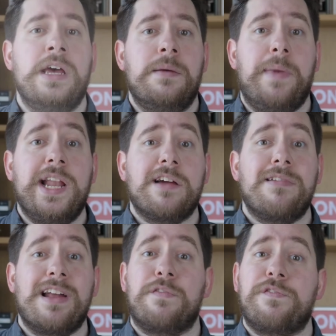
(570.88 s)
meaning
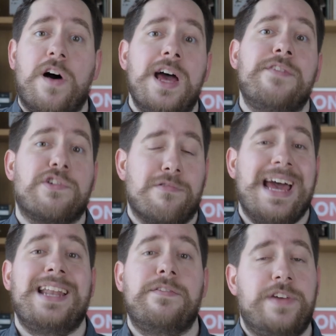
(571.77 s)
around a
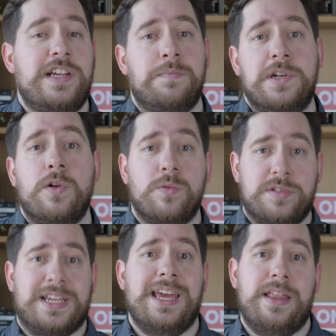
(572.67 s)
£5,000 investment
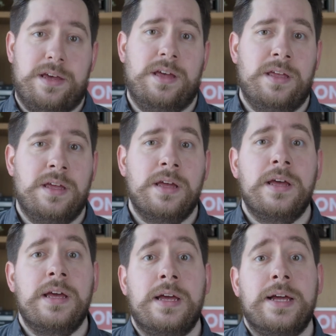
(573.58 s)
altogether.
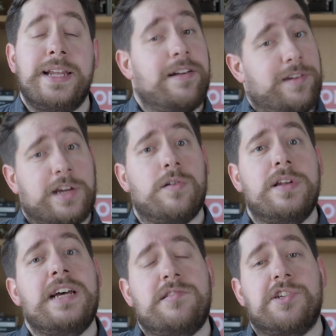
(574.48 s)
Now Nikon
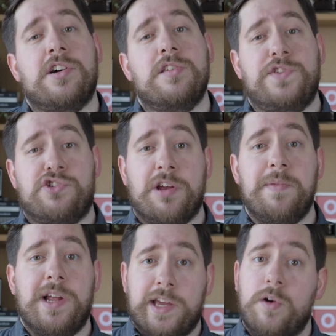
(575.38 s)
has a chance for
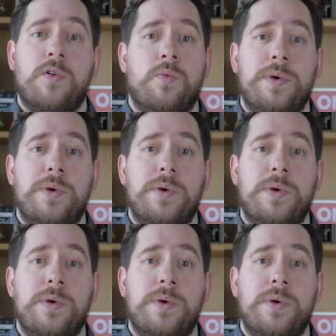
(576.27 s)
streamlining it all with a